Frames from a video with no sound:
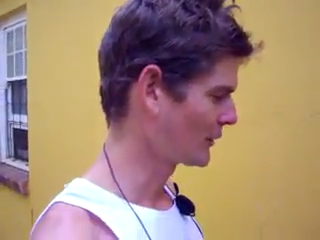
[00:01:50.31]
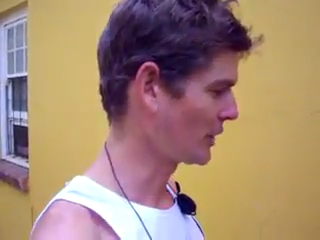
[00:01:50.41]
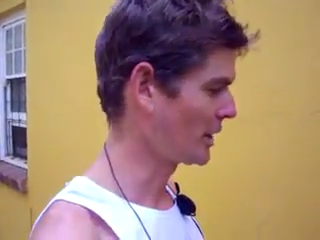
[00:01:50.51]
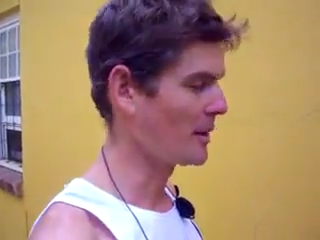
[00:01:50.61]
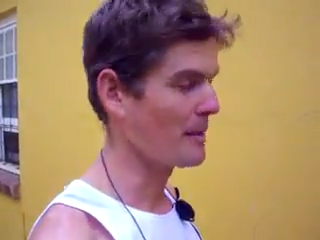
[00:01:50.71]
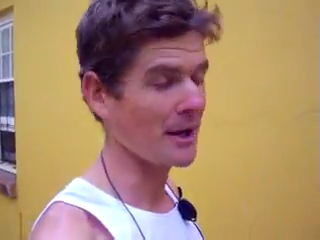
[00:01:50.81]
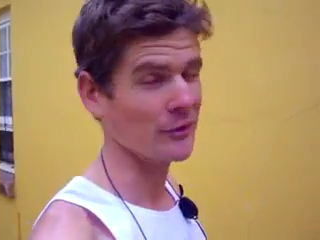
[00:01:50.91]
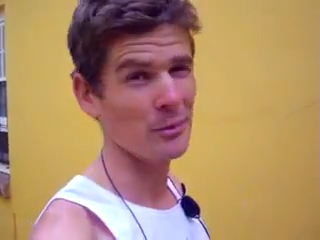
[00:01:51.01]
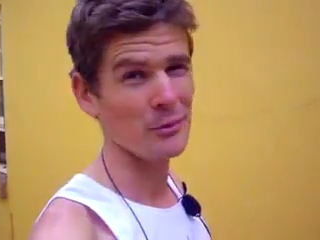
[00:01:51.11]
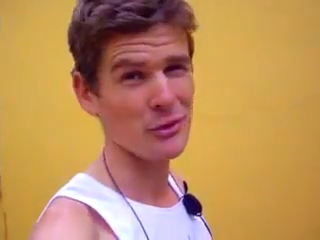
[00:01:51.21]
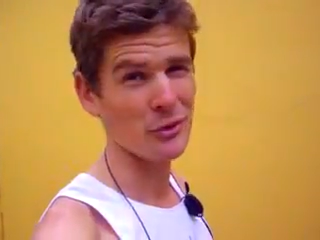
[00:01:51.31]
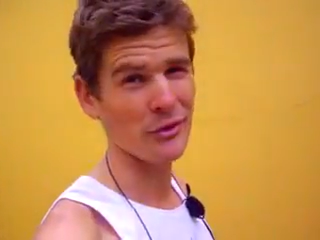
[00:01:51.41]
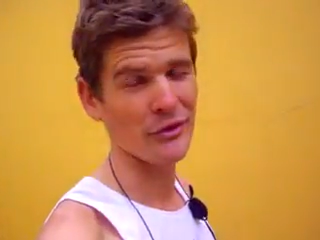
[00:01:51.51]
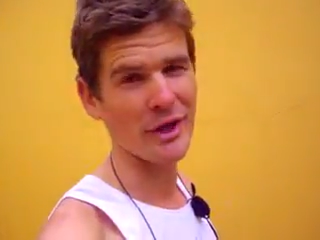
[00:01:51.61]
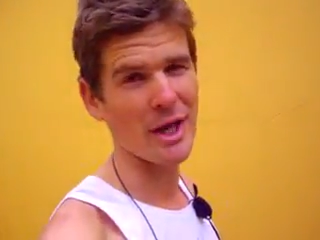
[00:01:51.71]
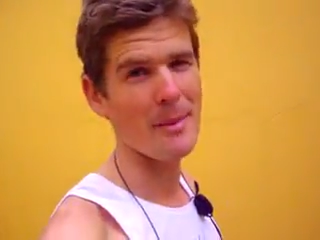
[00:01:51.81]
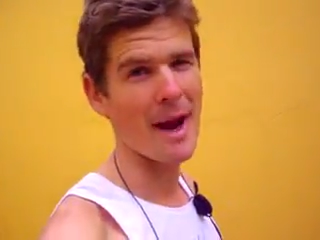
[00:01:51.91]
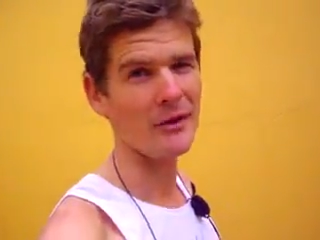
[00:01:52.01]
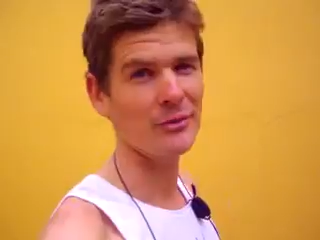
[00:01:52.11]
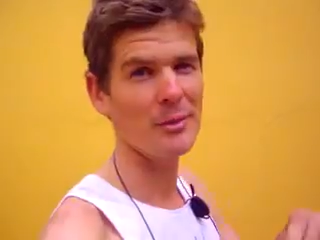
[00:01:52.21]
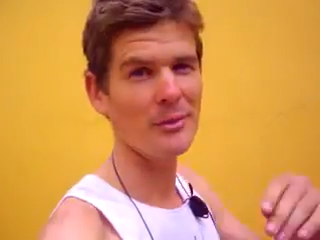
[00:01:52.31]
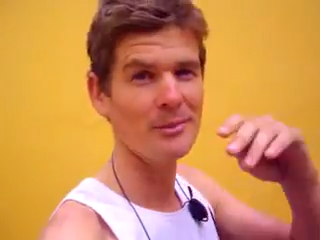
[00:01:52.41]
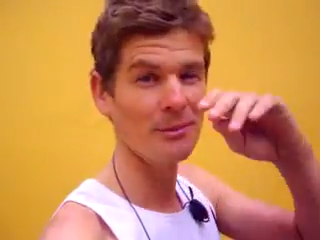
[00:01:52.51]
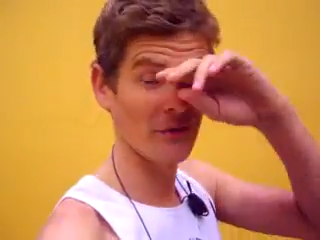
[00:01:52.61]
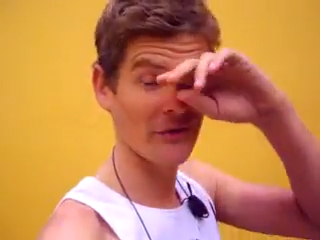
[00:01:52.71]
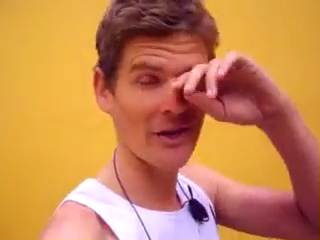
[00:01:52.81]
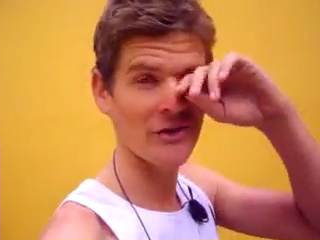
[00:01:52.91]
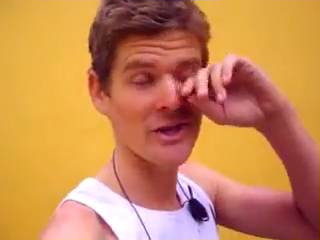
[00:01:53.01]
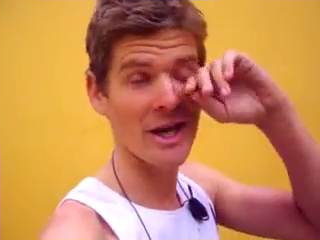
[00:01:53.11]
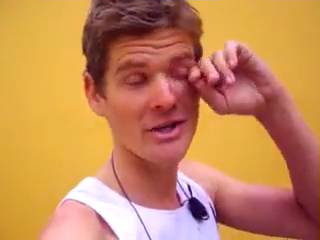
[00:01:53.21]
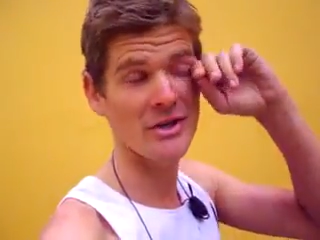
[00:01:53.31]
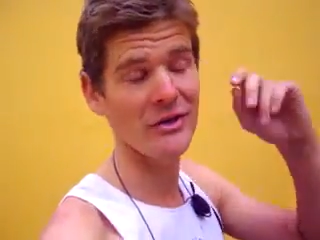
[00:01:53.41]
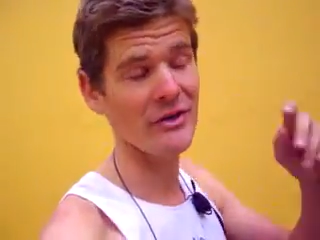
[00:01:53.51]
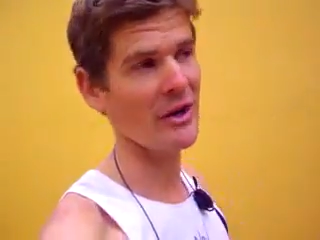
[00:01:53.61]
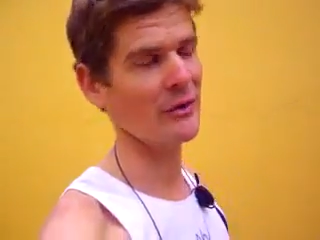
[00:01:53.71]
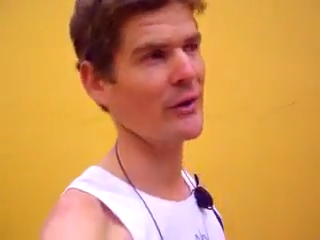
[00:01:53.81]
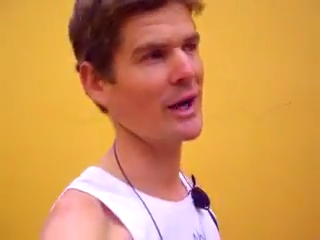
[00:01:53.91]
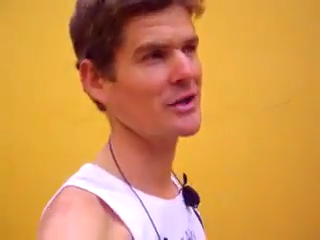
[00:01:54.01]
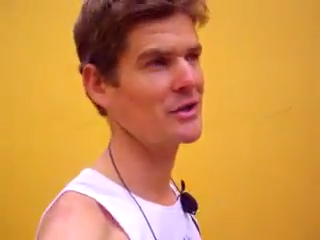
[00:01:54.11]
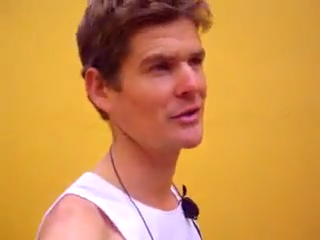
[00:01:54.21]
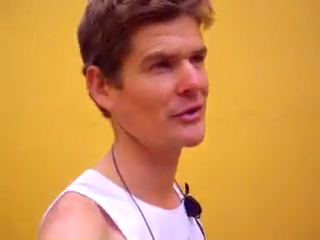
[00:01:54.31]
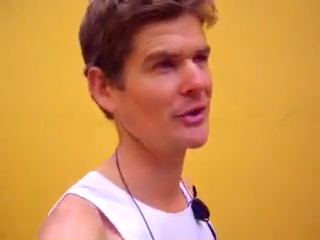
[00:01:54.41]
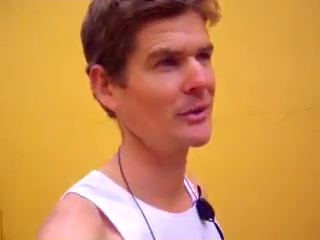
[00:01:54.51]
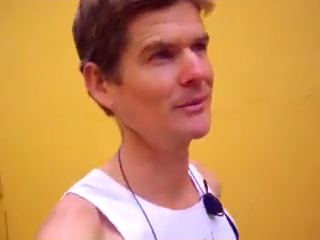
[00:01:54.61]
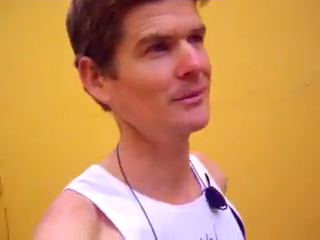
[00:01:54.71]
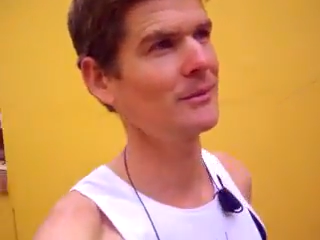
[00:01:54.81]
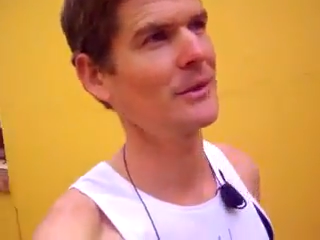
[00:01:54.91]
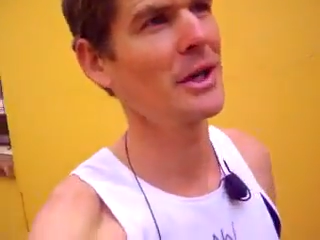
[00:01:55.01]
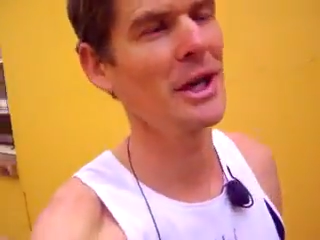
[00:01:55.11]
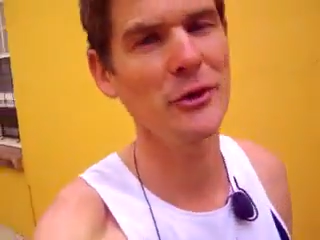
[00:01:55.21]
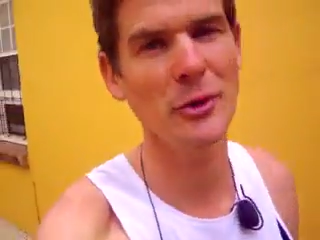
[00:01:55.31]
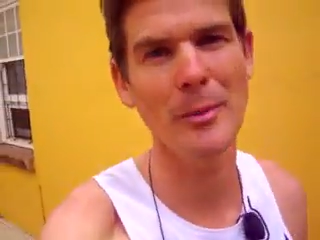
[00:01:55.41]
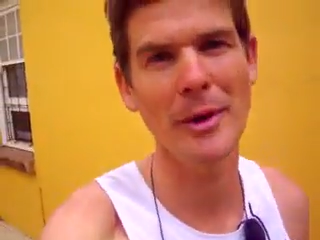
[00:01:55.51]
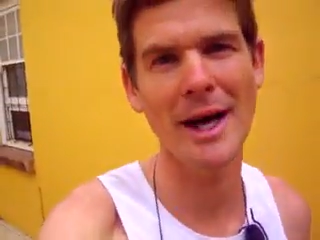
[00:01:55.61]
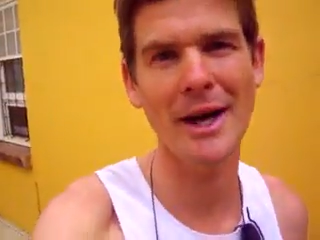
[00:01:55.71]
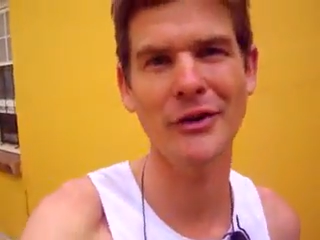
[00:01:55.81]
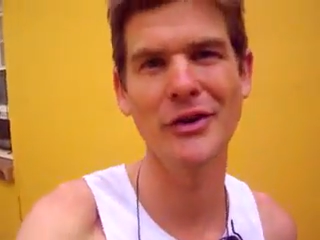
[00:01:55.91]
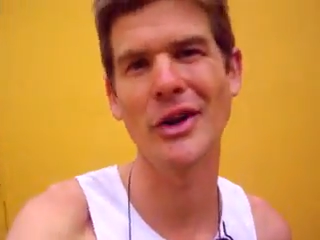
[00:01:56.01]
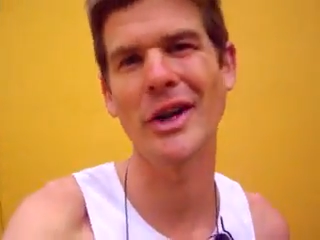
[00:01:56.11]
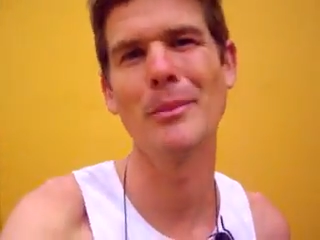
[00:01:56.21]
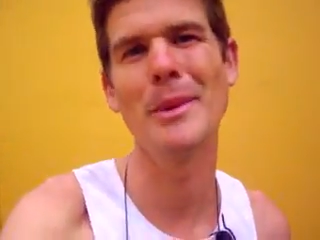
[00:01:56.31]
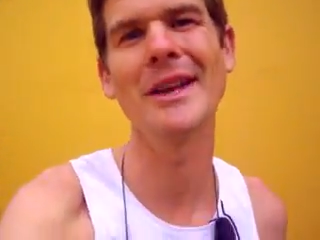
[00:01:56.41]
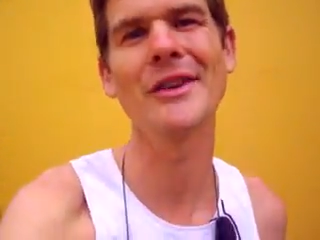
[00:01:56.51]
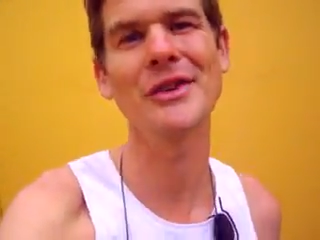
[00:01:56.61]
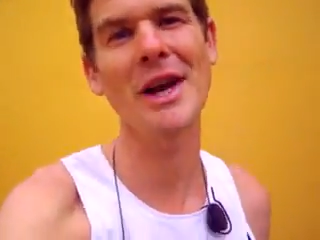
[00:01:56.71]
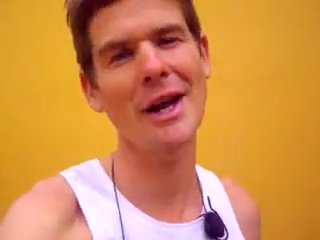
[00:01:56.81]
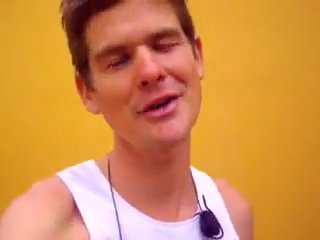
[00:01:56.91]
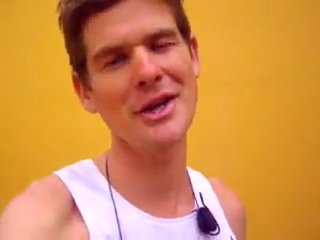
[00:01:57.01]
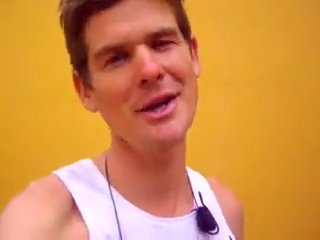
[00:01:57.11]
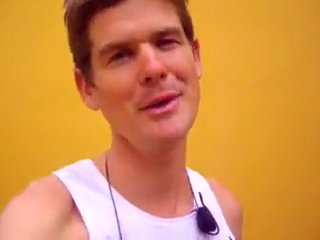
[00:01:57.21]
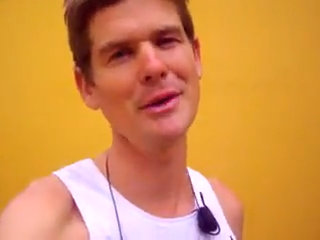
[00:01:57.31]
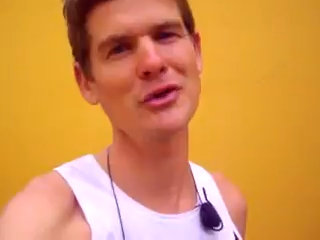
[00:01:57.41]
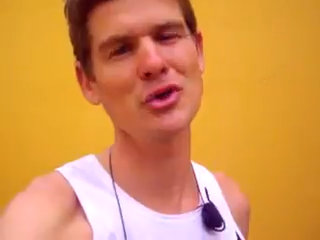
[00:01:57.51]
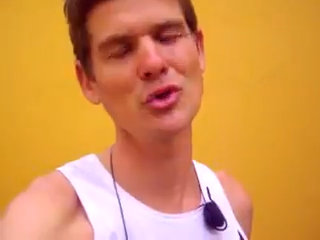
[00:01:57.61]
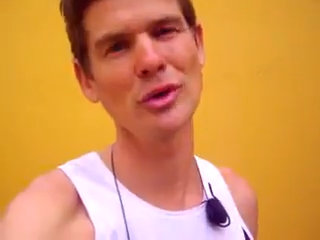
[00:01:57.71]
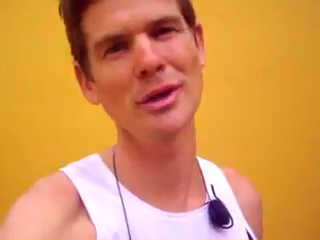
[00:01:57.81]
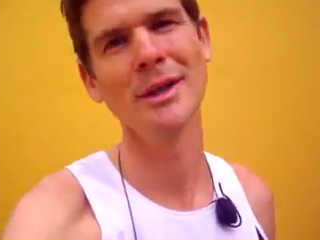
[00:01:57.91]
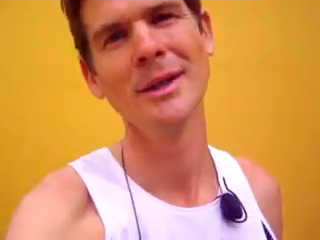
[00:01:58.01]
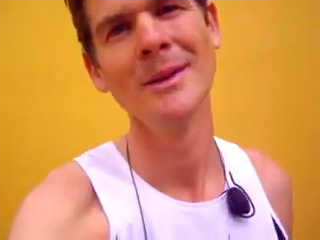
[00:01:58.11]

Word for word: So you're getting maximum sugar, so you're getting maximum satiation, satisfaction. So you can eat 20 bananas and you're not getting a meal of starch, getting a meal of sugar.